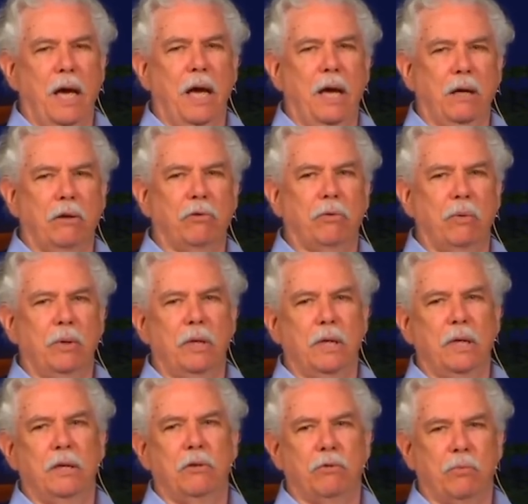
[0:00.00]

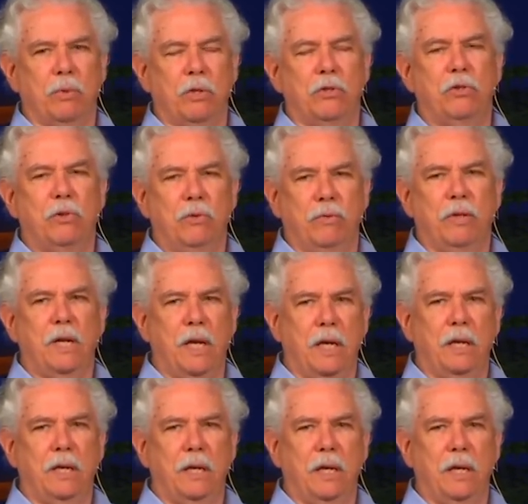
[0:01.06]
actually is rejuvenated